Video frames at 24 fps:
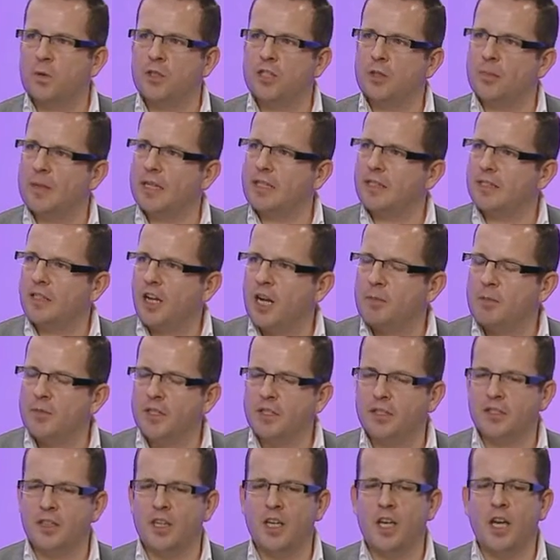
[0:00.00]
we want some
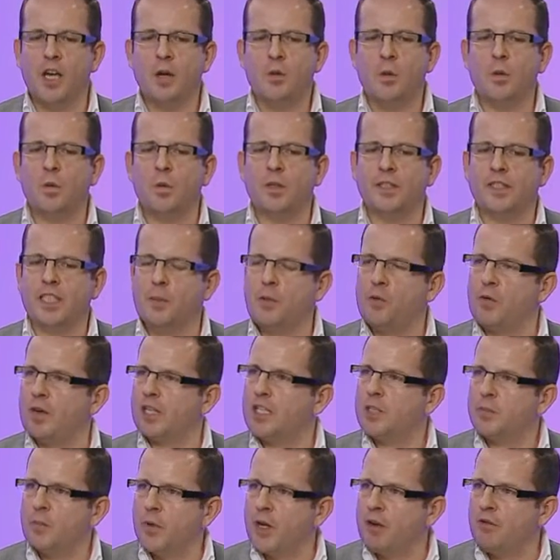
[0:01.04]
excitement, we want deeper
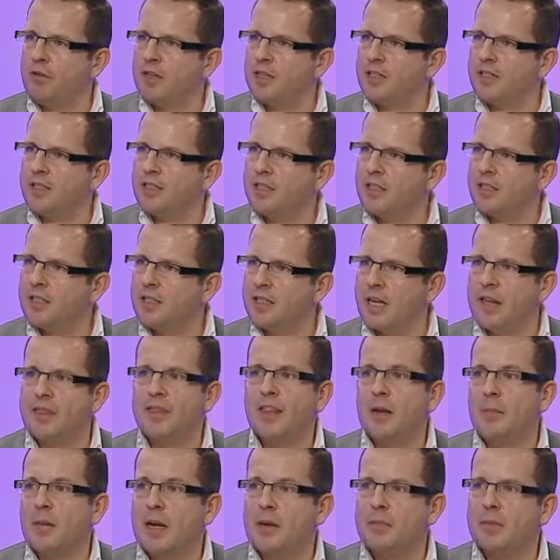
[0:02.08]
experiences,
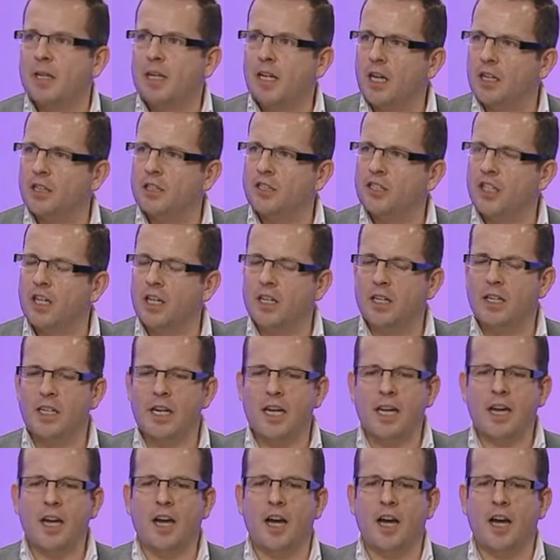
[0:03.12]
and that might be culture,